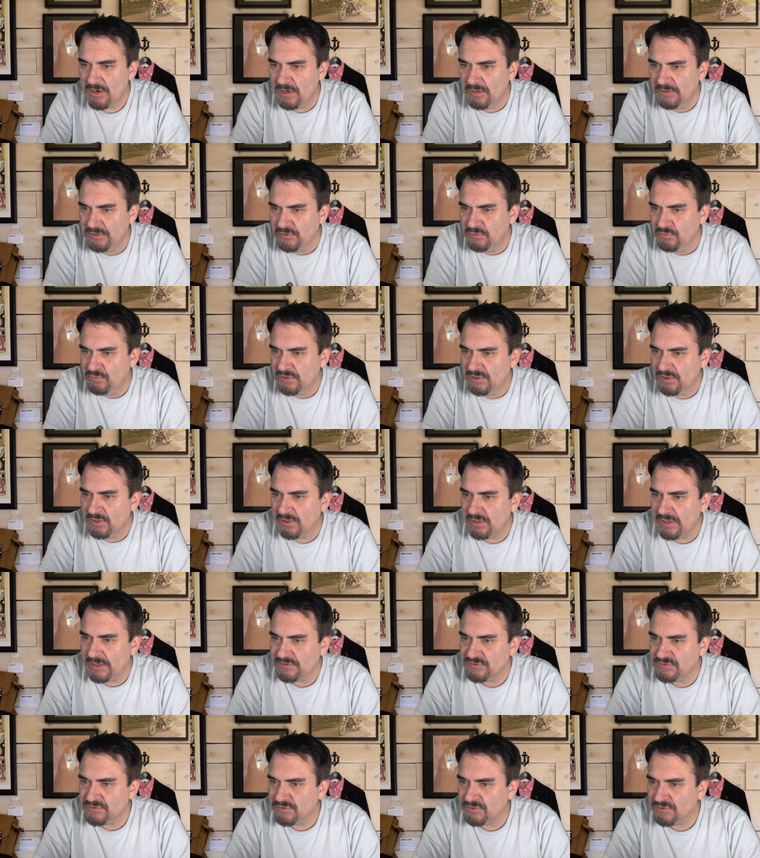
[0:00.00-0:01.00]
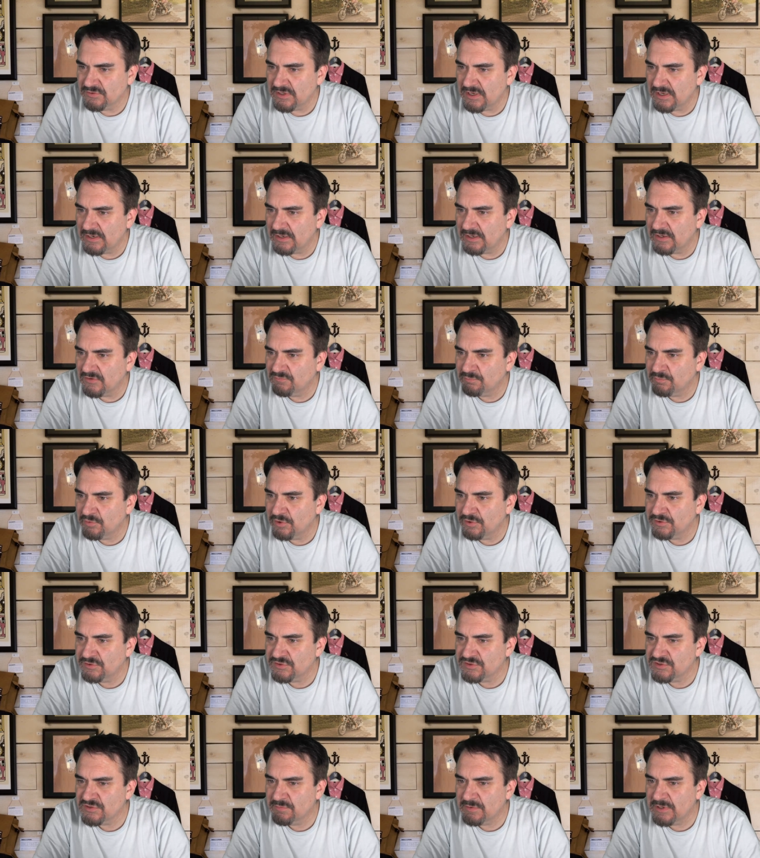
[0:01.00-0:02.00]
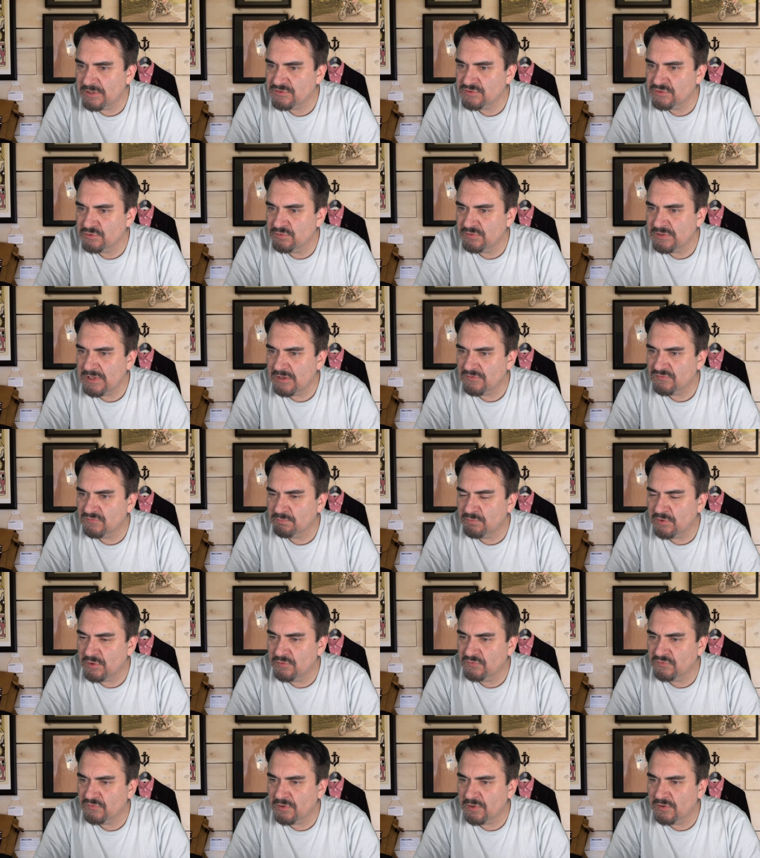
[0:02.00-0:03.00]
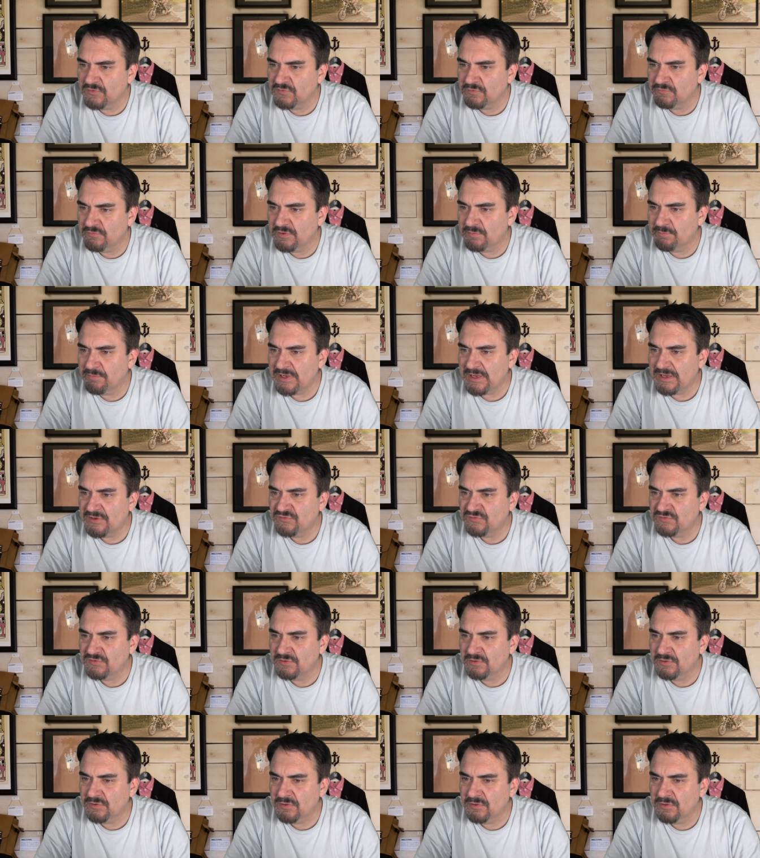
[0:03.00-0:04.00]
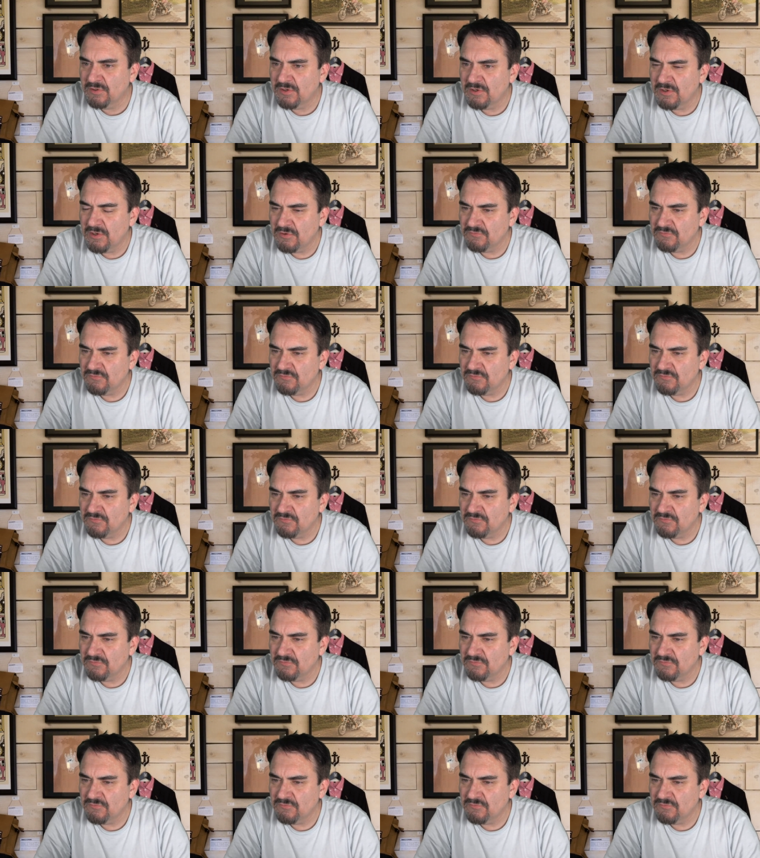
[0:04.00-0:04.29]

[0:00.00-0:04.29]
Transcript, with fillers: Are you a collector? Don, I have purchased about 2,000 postcards over the past year.